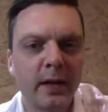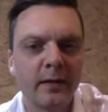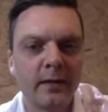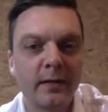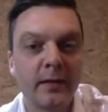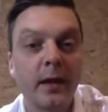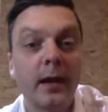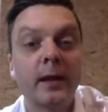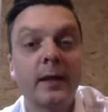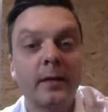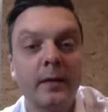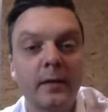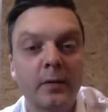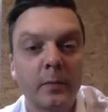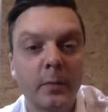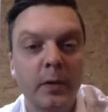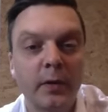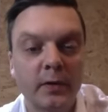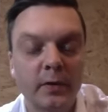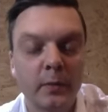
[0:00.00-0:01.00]
as light as
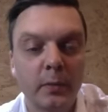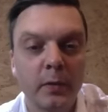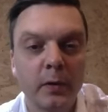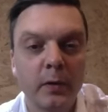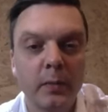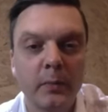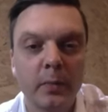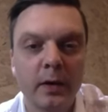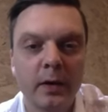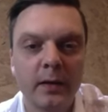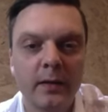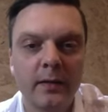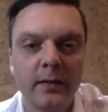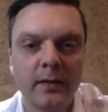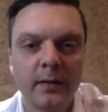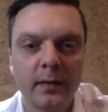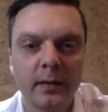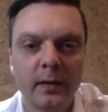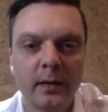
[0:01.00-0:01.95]
possible, but it's